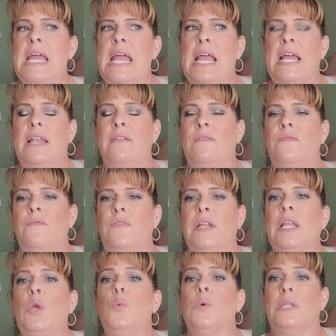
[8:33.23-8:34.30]
and
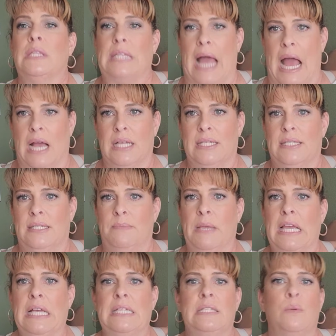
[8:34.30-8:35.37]
feeling relaxed,
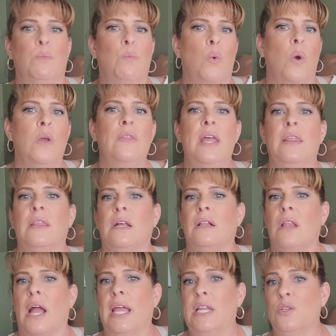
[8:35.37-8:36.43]
because the more that the
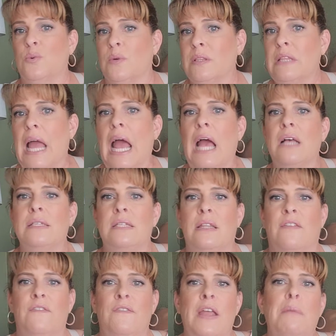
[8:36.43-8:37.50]
client is relaxed and
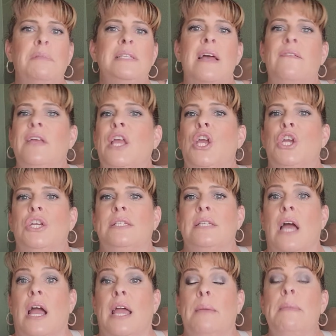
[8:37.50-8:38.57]
the family's having a good
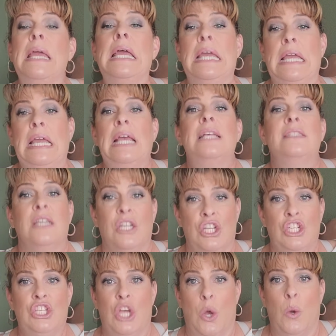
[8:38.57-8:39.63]
time, it's going to
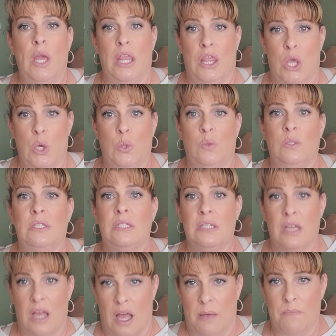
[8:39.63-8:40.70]
show in those
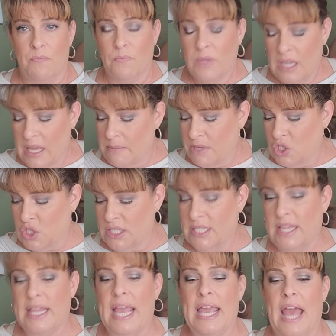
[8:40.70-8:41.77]
images
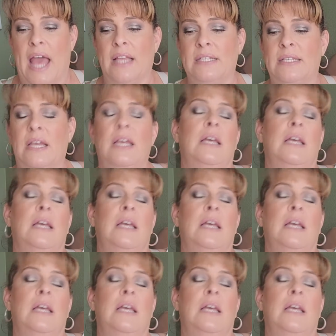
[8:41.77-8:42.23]
that they get.